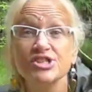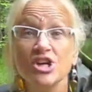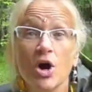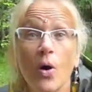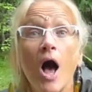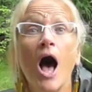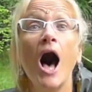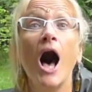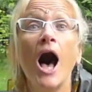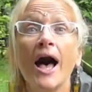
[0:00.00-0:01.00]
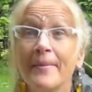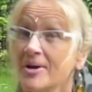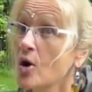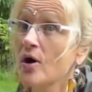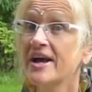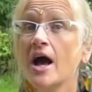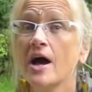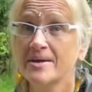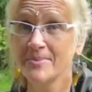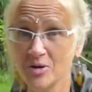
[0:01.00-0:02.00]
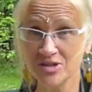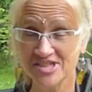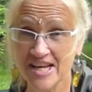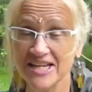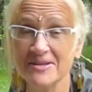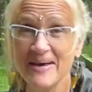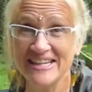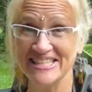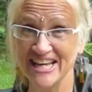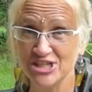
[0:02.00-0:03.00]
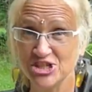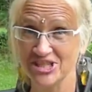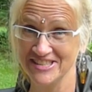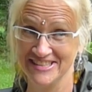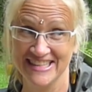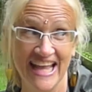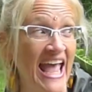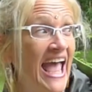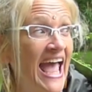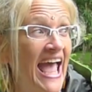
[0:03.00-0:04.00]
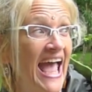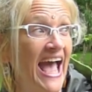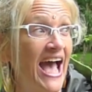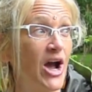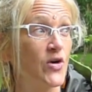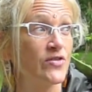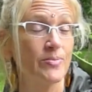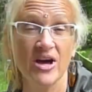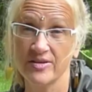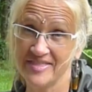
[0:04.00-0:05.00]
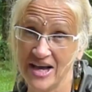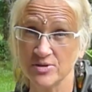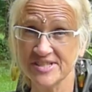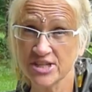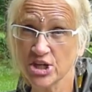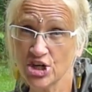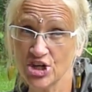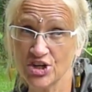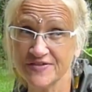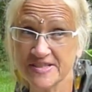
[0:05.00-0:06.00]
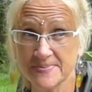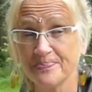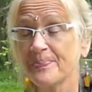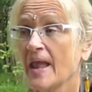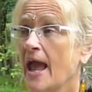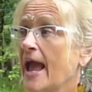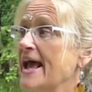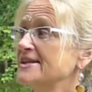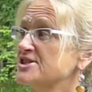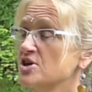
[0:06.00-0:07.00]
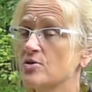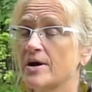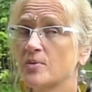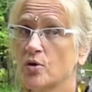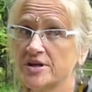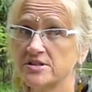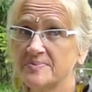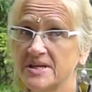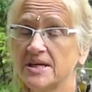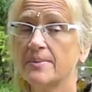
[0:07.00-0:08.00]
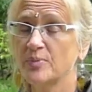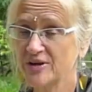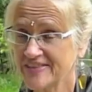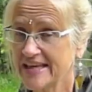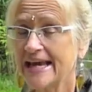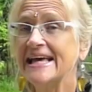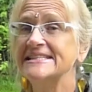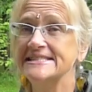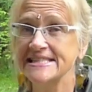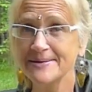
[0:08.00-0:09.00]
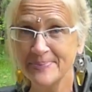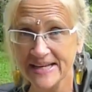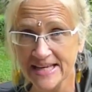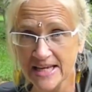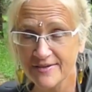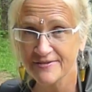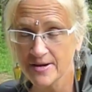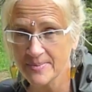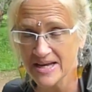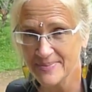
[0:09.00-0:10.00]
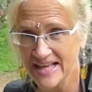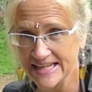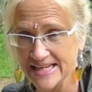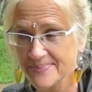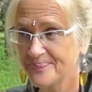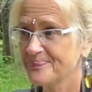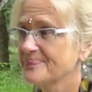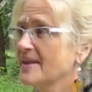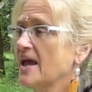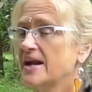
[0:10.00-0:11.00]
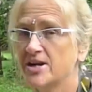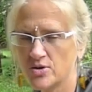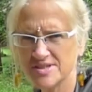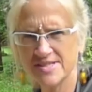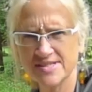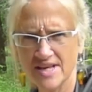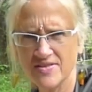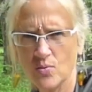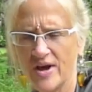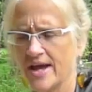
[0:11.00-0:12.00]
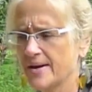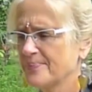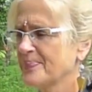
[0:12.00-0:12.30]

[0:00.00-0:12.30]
so I'm going on a motorcycle meditation over about 1,000 curves. And so I'm going to be breathing deeply from my belly. And I noticed this on the way.